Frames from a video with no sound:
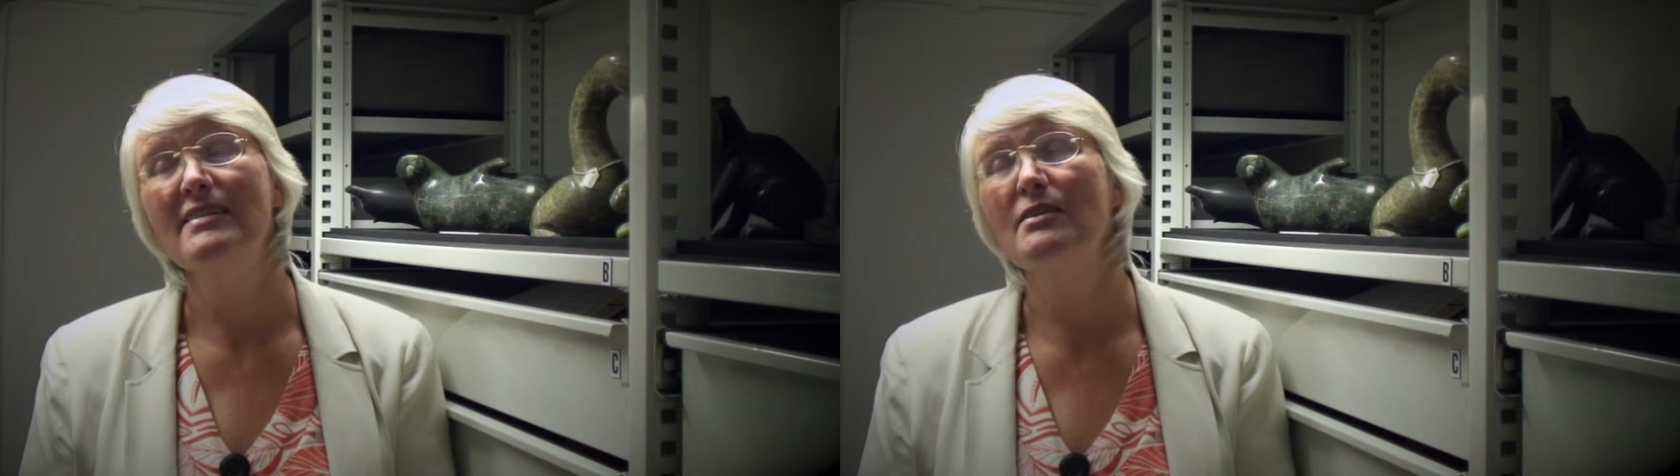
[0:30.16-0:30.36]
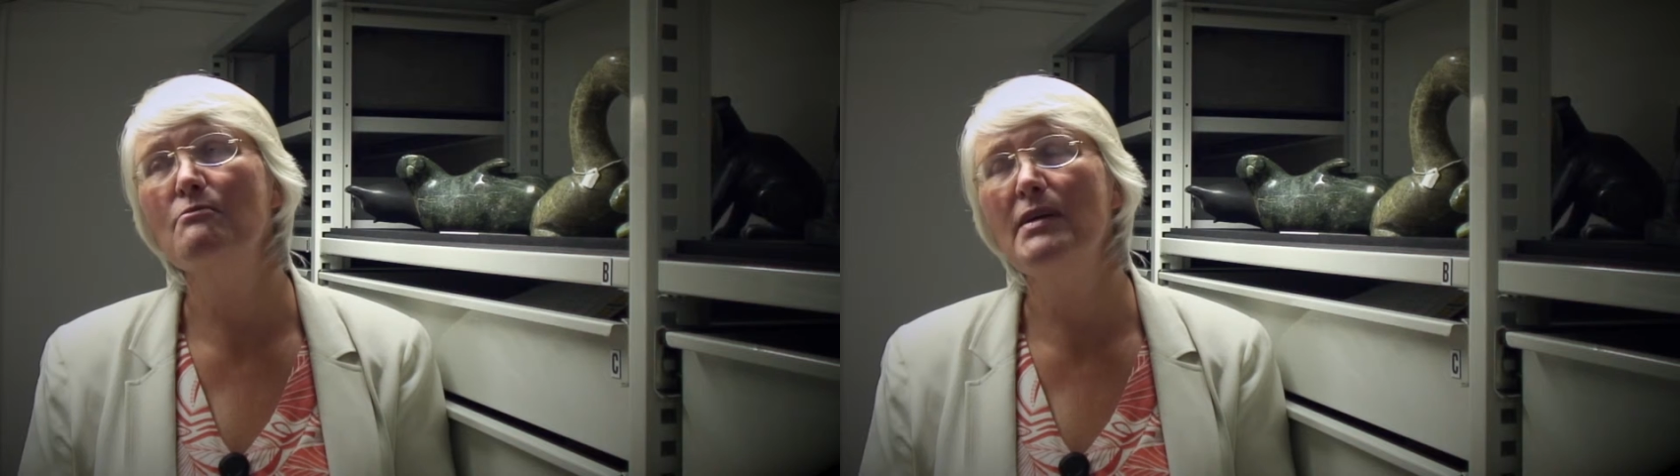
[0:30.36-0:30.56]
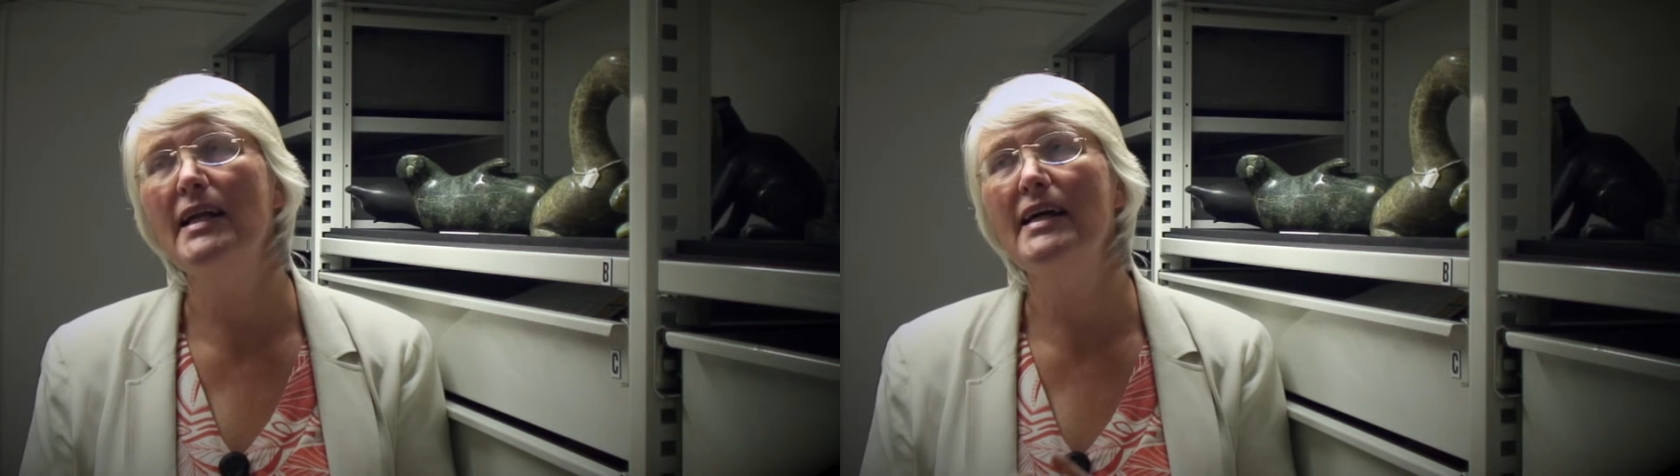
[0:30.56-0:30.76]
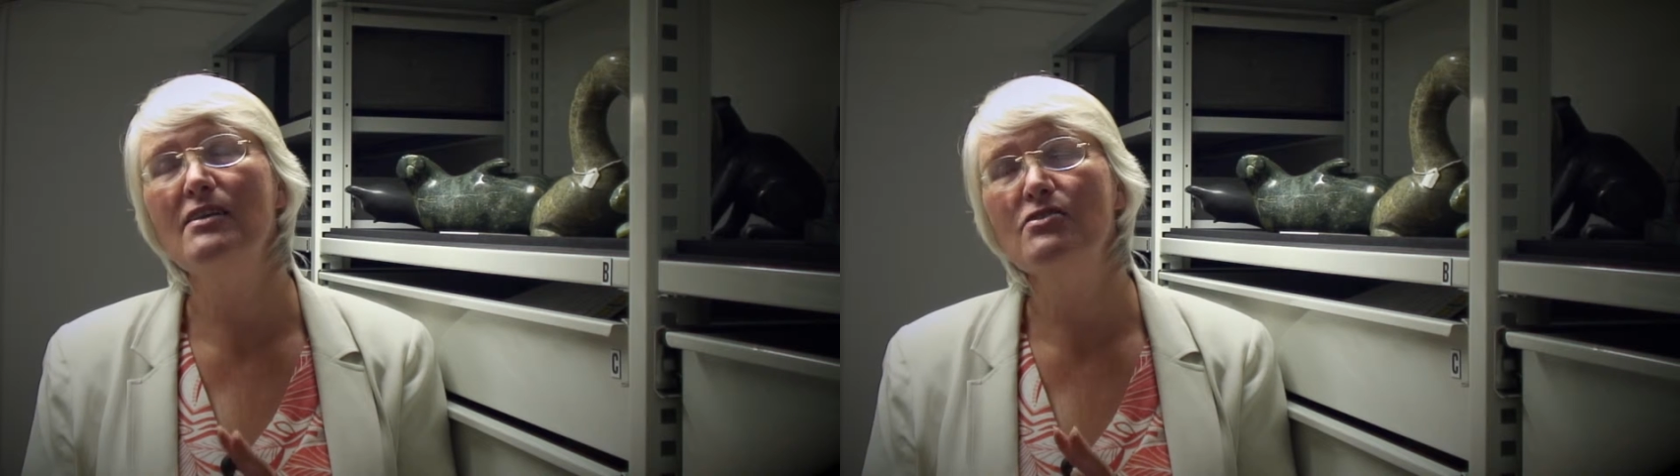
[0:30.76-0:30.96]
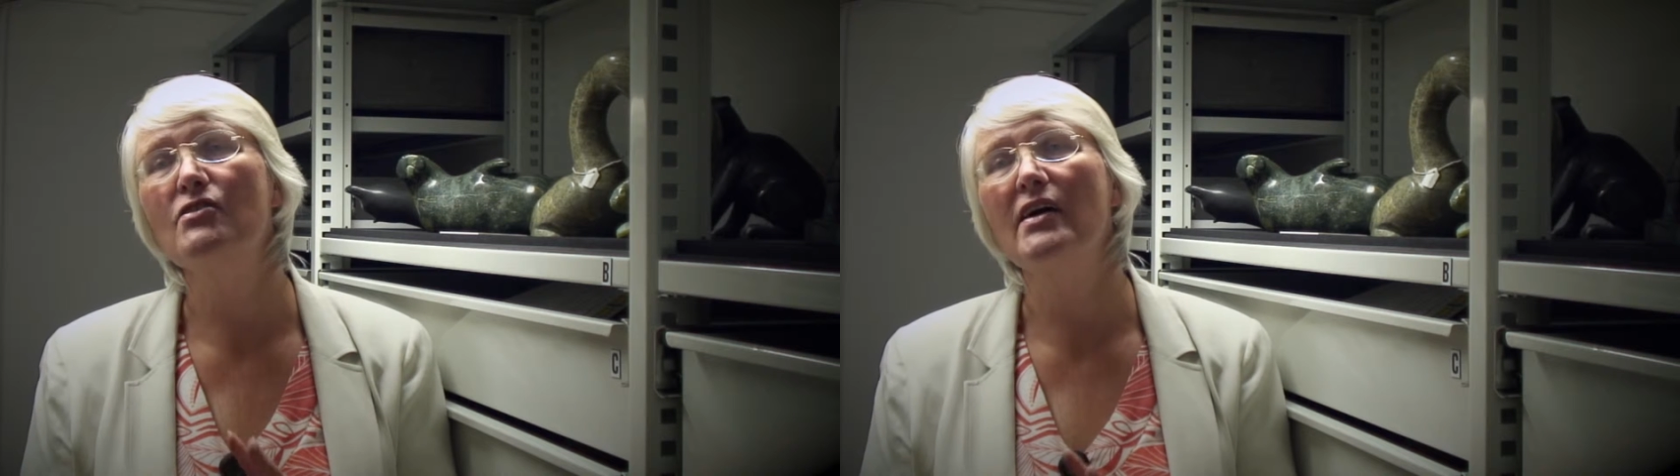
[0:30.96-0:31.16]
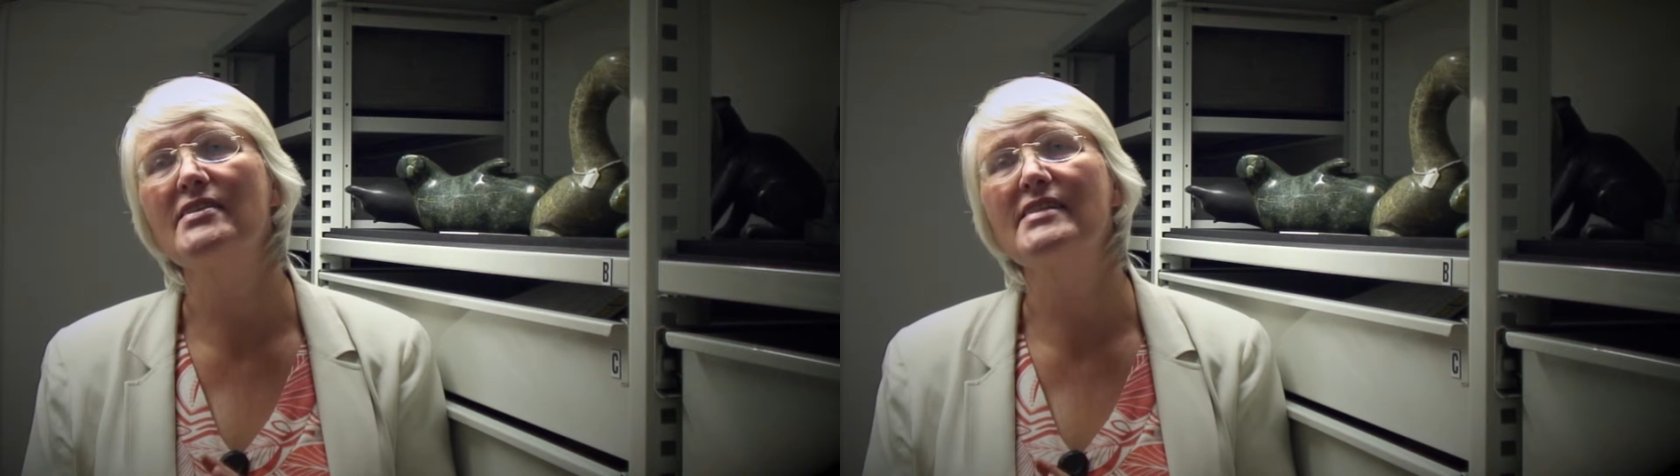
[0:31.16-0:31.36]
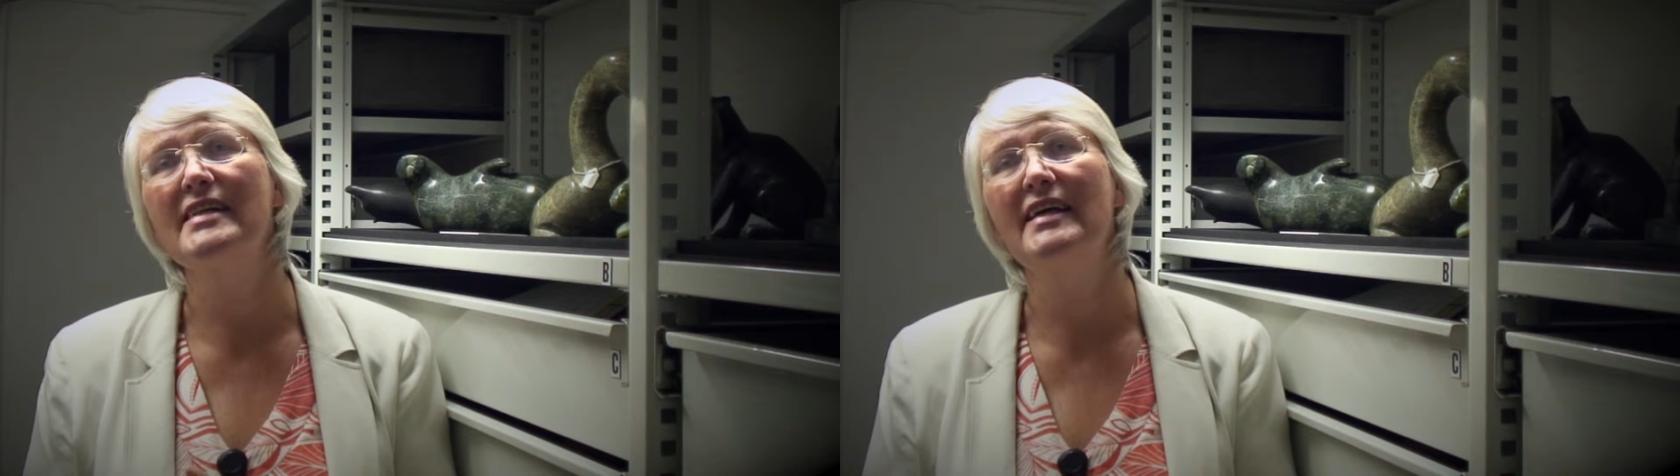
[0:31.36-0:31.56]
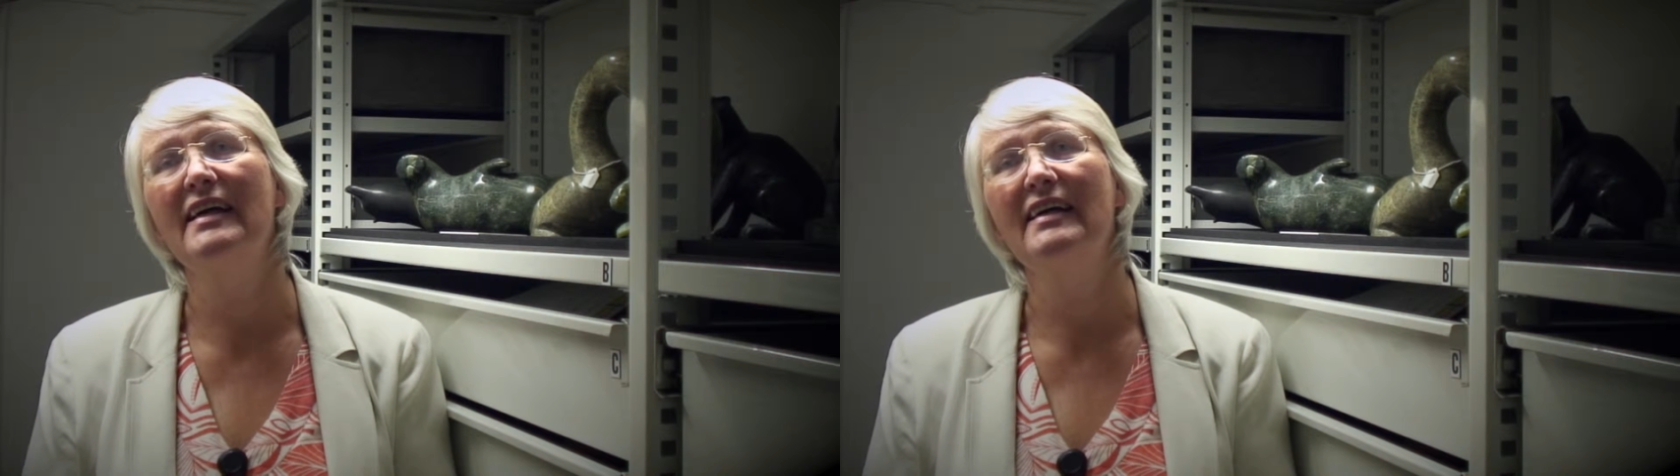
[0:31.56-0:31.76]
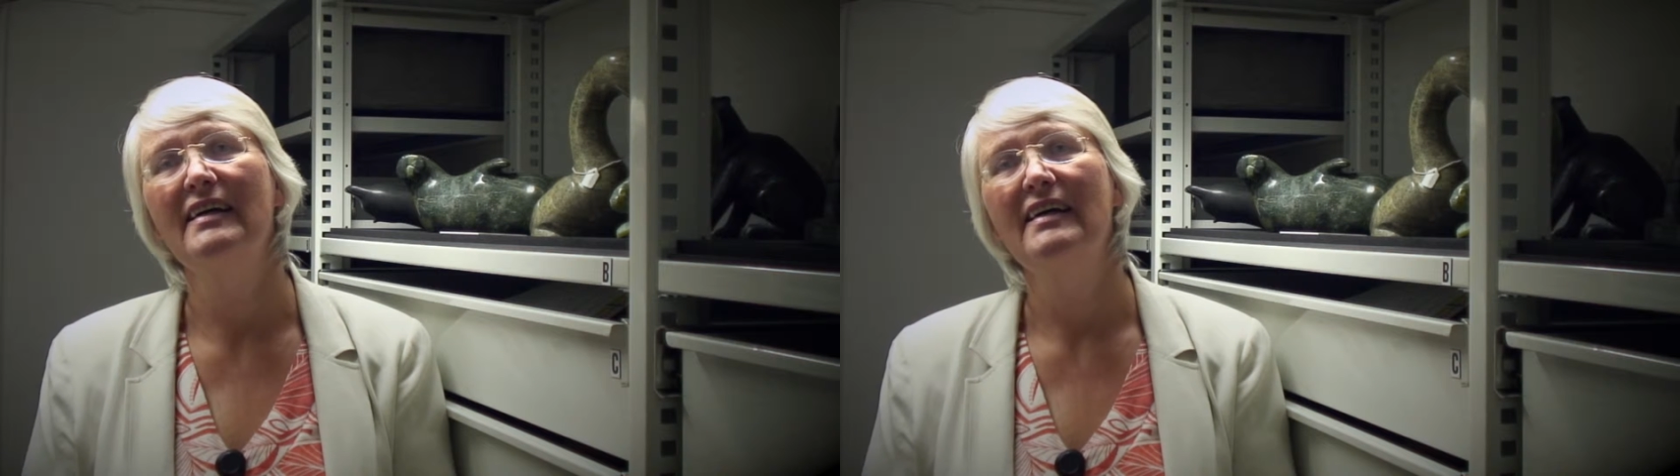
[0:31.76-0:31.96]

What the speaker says: So really interesting